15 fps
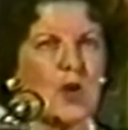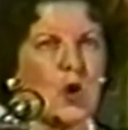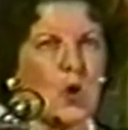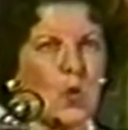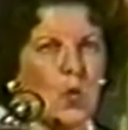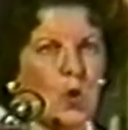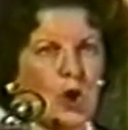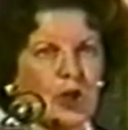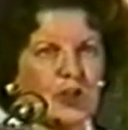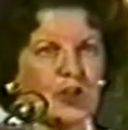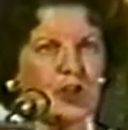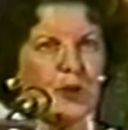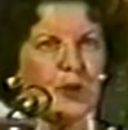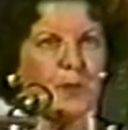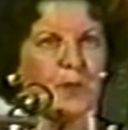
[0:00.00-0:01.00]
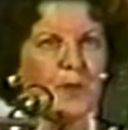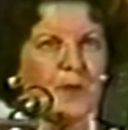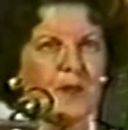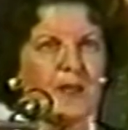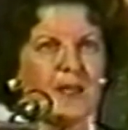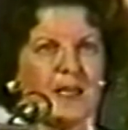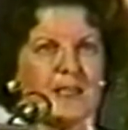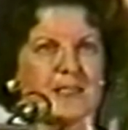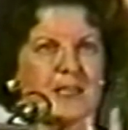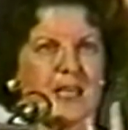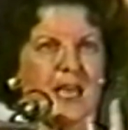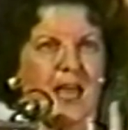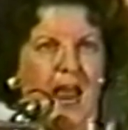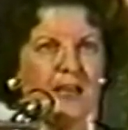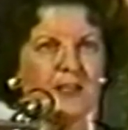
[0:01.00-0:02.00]
Worship is
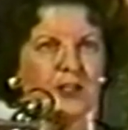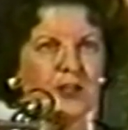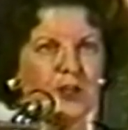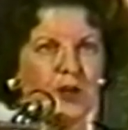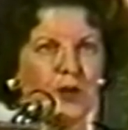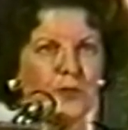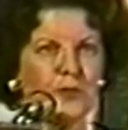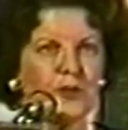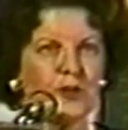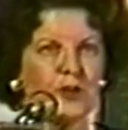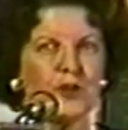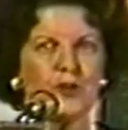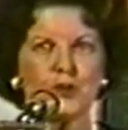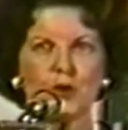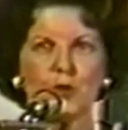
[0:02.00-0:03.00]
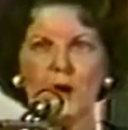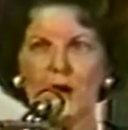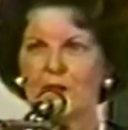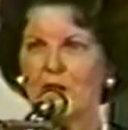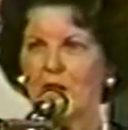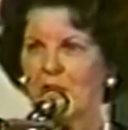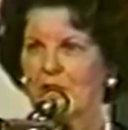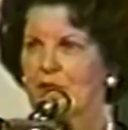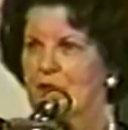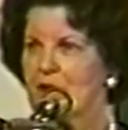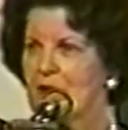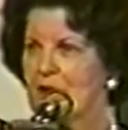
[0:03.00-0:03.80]
the antidote to idolatry.